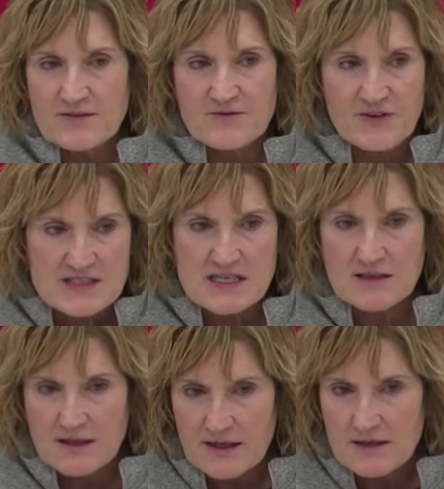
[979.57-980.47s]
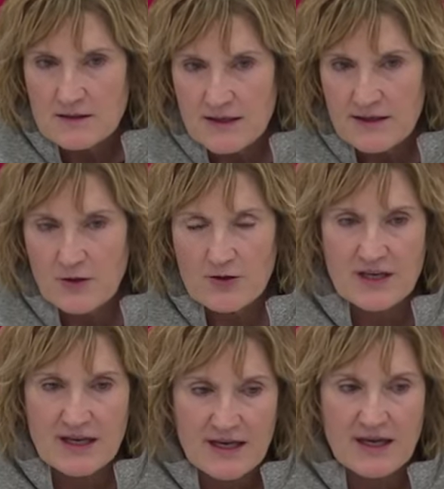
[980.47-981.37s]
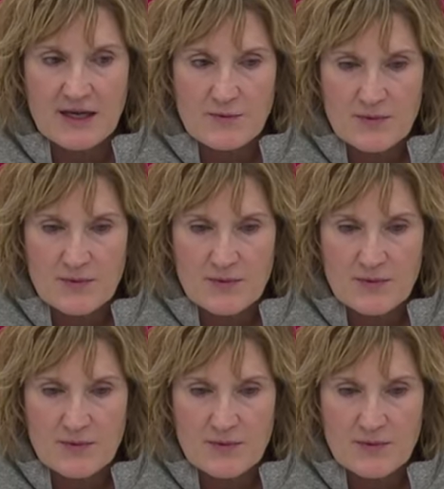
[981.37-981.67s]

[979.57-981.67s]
physically, and her game